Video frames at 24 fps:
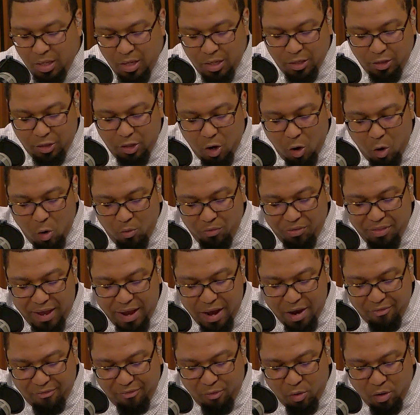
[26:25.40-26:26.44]
Go
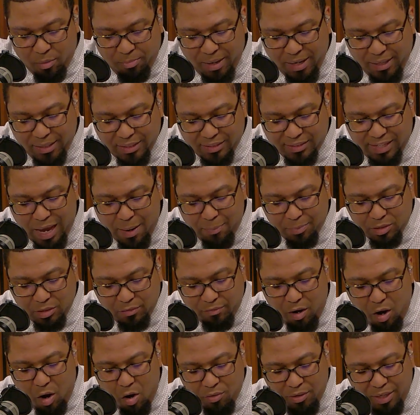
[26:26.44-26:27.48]
therefore and make disciples of
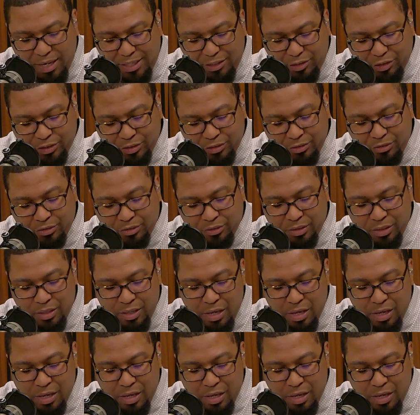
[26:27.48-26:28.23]
all nations,